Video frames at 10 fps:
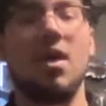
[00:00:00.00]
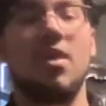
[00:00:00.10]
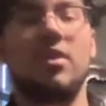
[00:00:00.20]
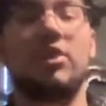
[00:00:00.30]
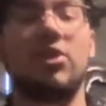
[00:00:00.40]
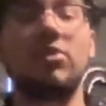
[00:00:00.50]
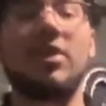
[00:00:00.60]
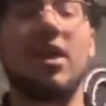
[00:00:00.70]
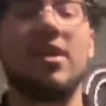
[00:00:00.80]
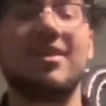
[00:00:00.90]
The children
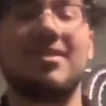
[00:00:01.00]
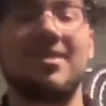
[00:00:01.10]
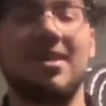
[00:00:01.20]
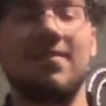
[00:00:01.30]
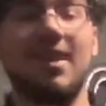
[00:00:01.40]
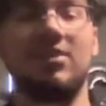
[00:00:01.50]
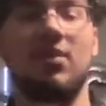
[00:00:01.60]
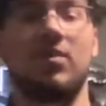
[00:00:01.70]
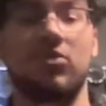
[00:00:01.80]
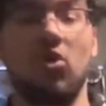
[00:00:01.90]
that are conceived as a
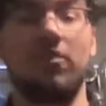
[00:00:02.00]
result